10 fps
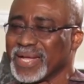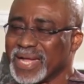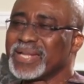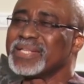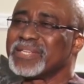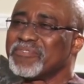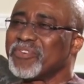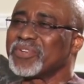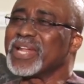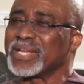At least a
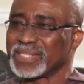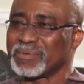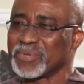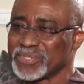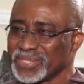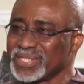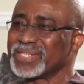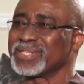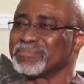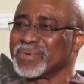fortnight I must
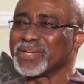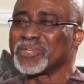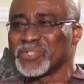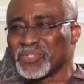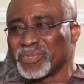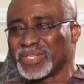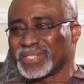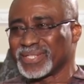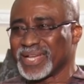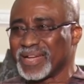reach my
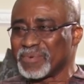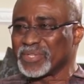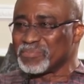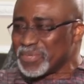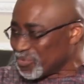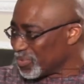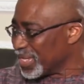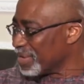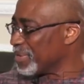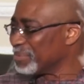constituency. I must meet with
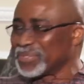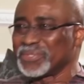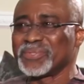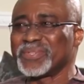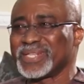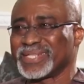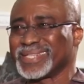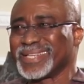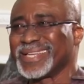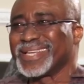them. I must do
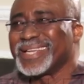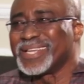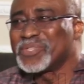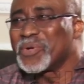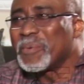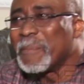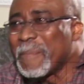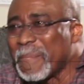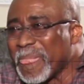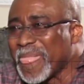this. So,
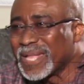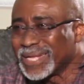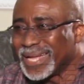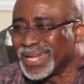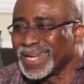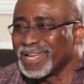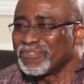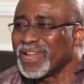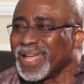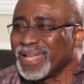and I
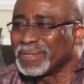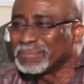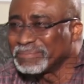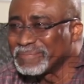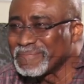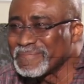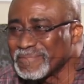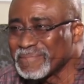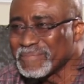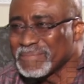fly
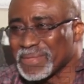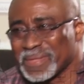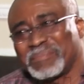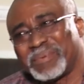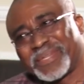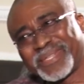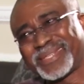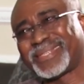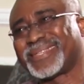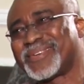
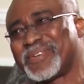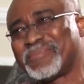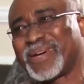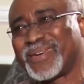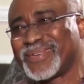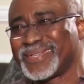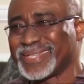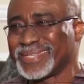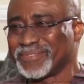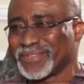because going by road
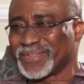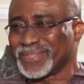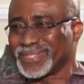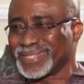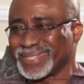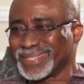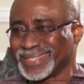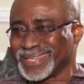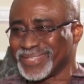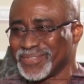is a difficulty,
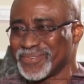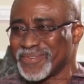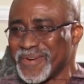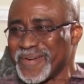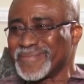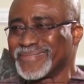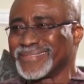as you know.